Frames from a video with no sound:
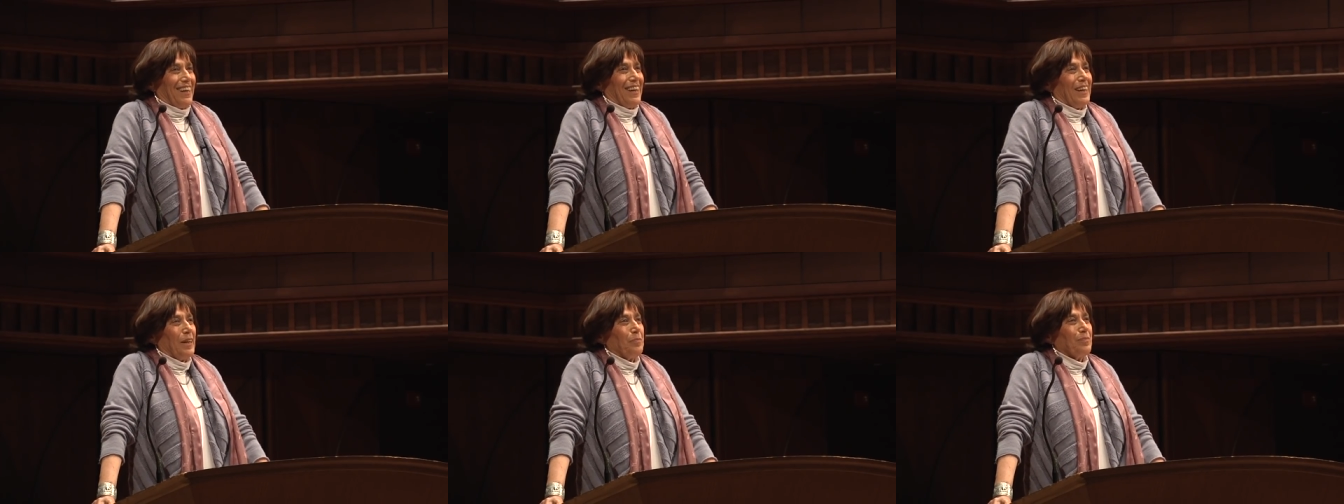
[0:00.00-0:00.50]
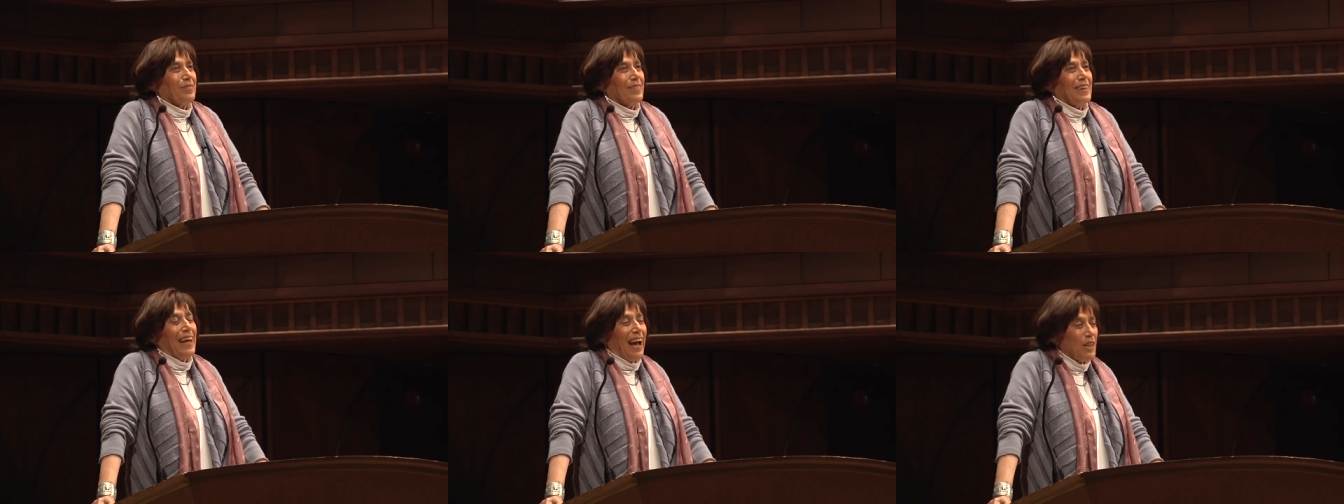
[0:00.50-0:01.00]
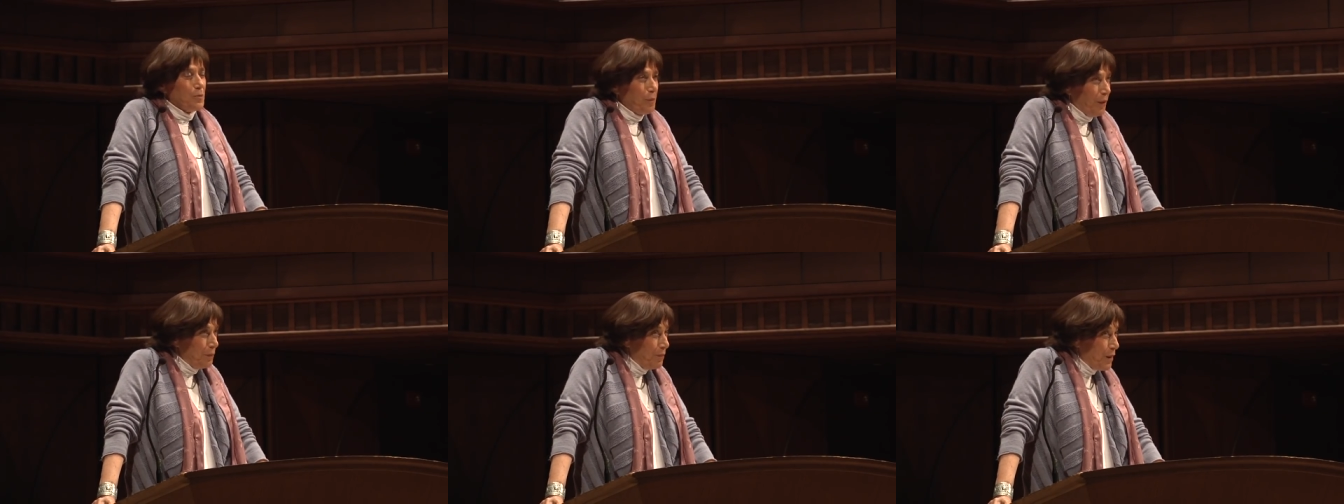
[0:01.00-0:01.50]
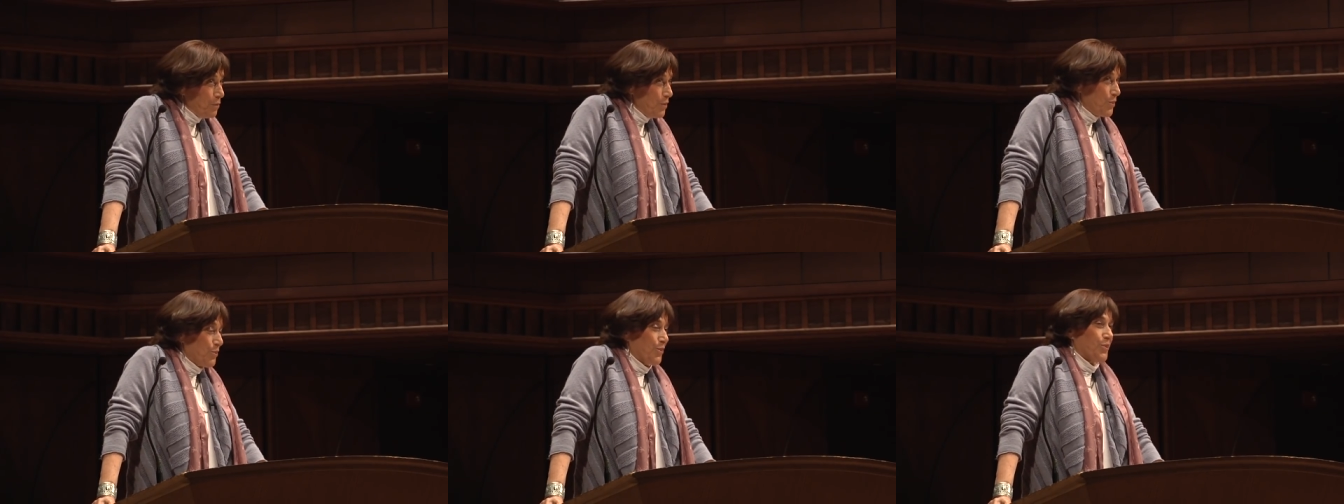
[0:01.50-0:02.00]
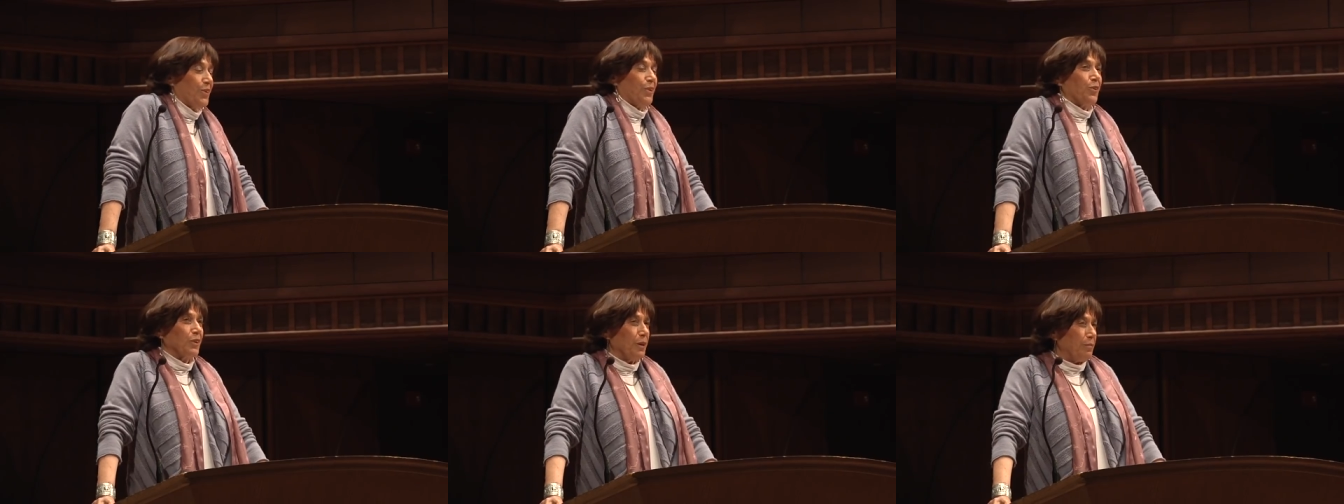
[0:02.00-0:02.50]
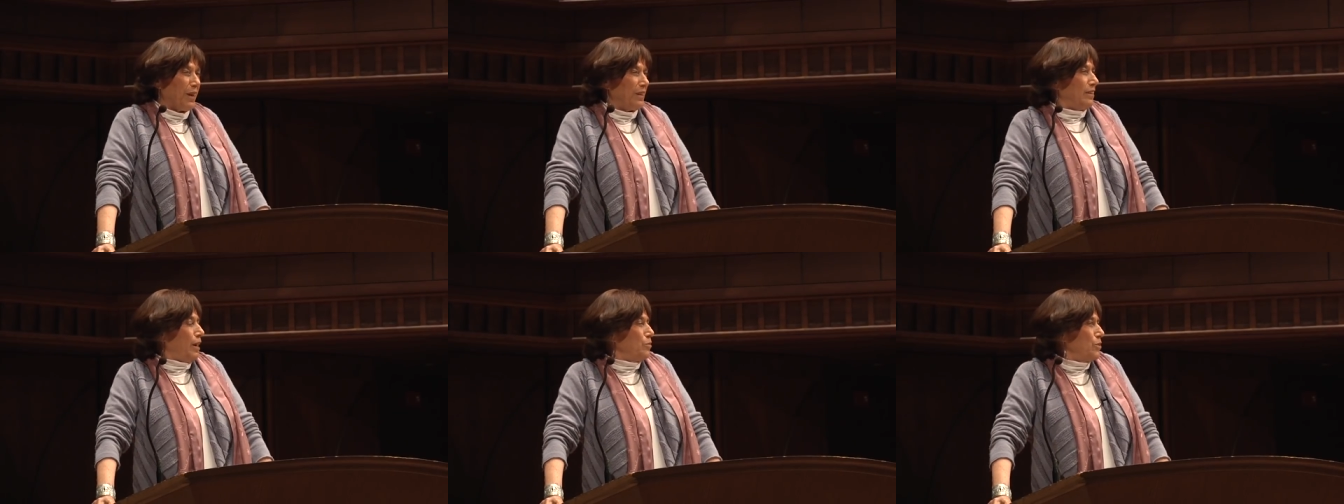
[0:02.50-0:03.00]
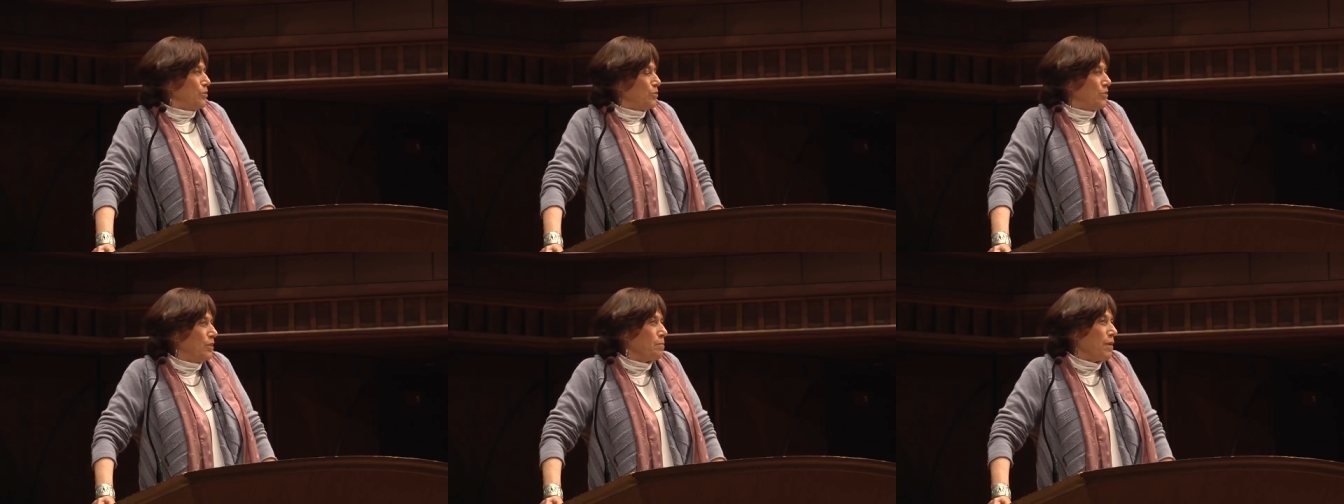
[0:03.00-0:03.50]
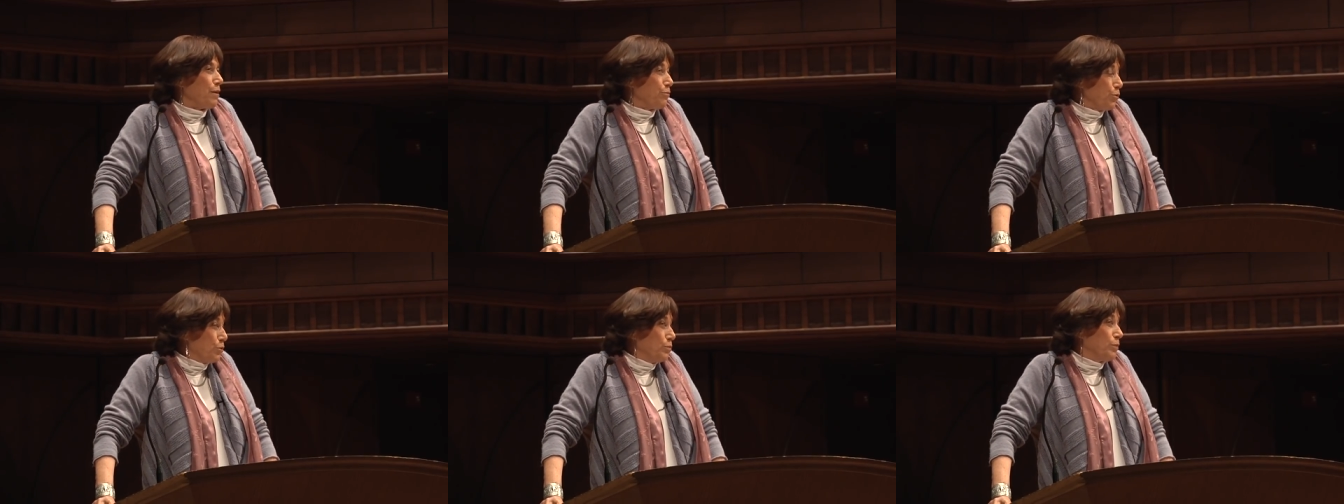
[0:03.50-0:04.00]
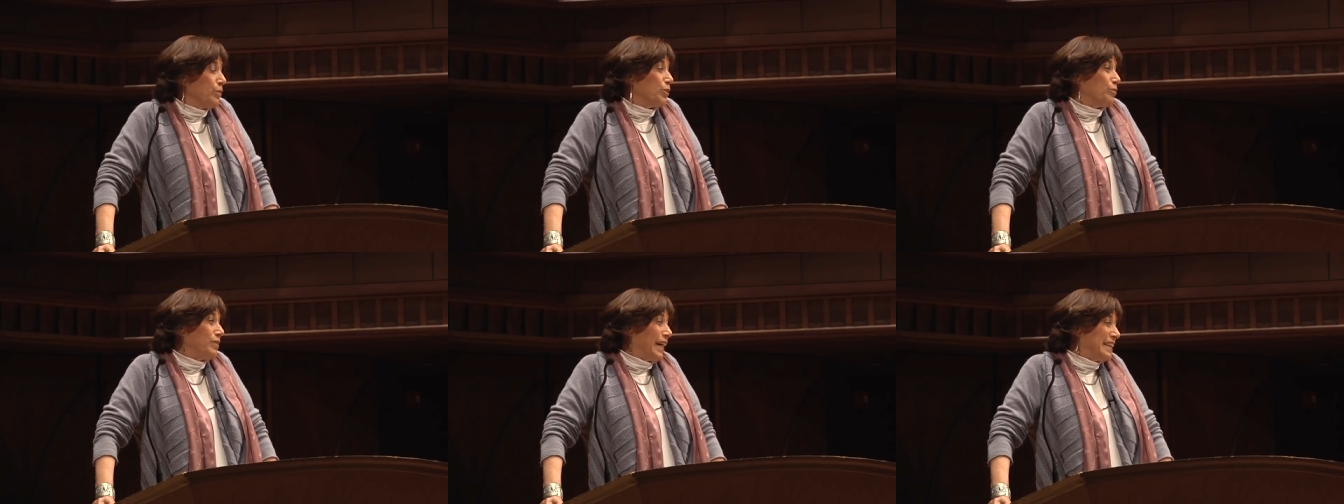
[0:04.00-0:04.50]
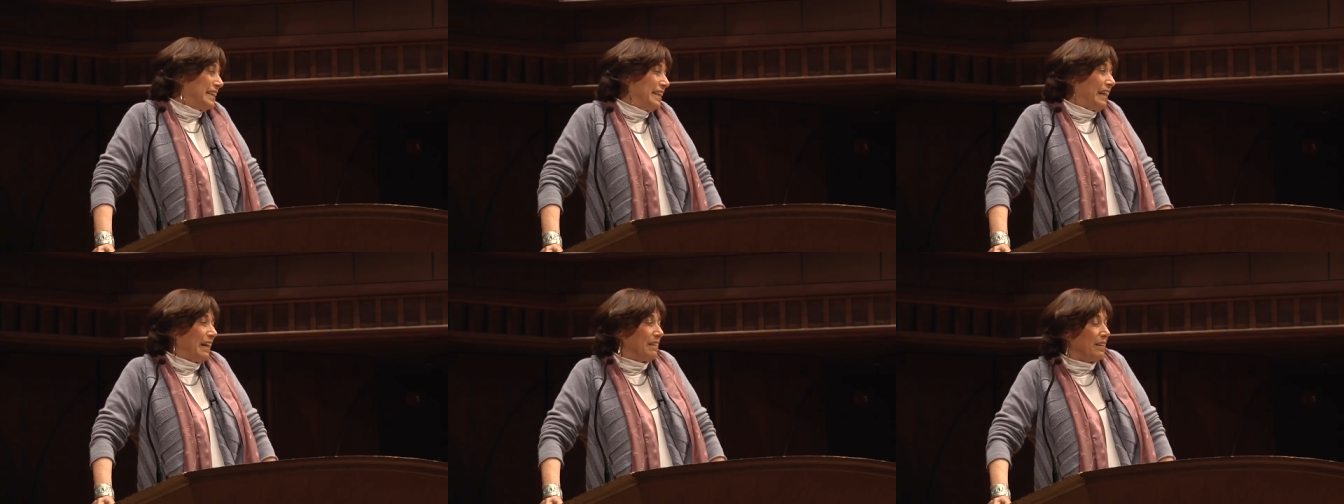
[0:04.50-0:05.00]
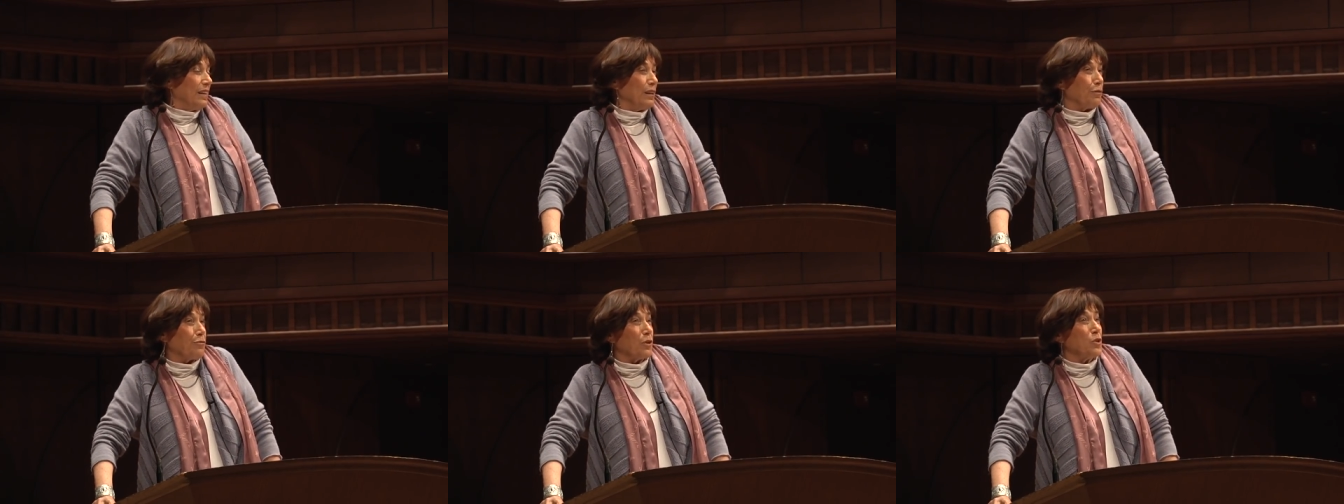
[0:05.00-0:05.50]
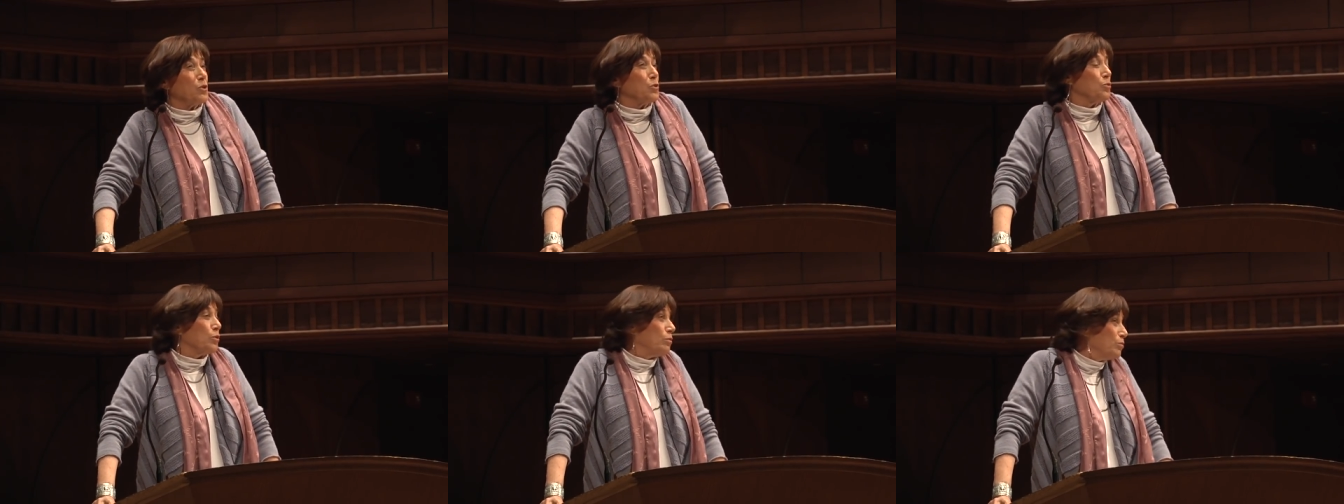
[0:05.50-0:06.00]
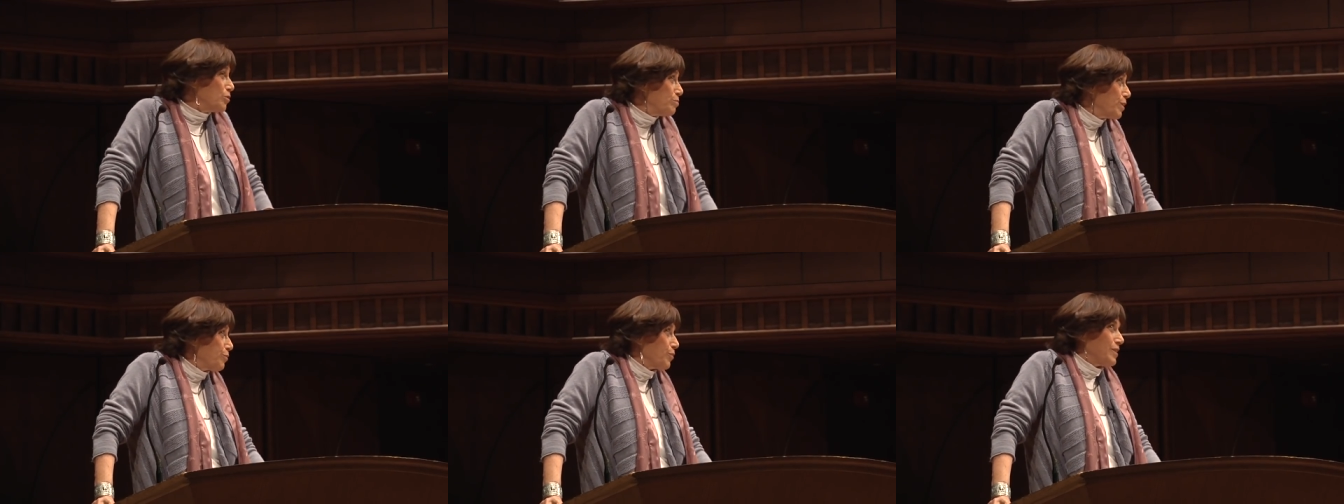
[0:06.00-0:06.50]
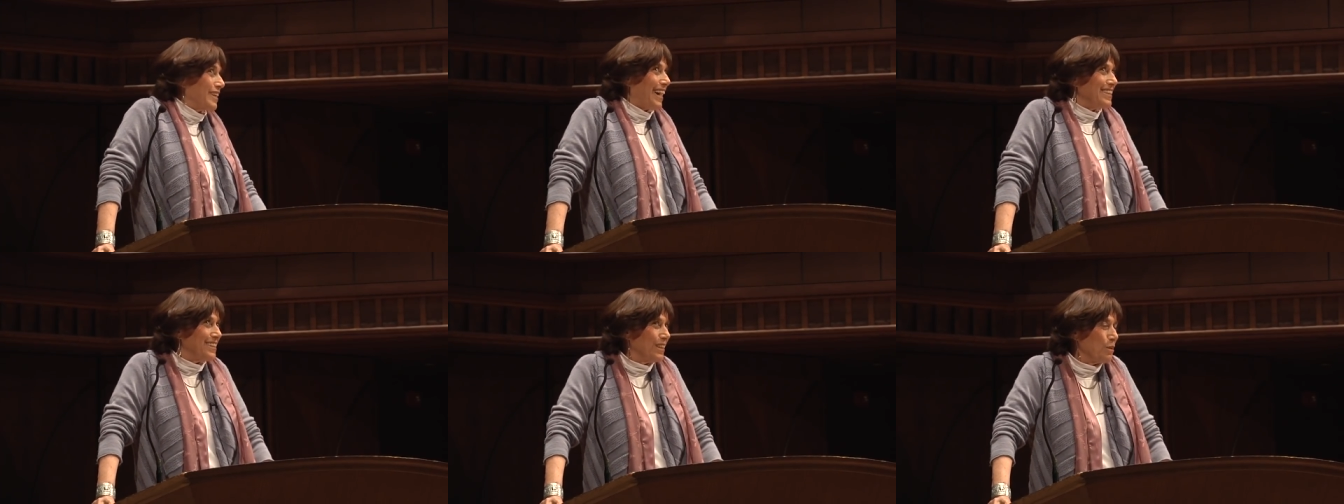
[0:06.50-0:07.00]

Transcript: Um, he asked me about my research. I talked about, I was interested in the May 4th movement of 1919, the first student movement for science and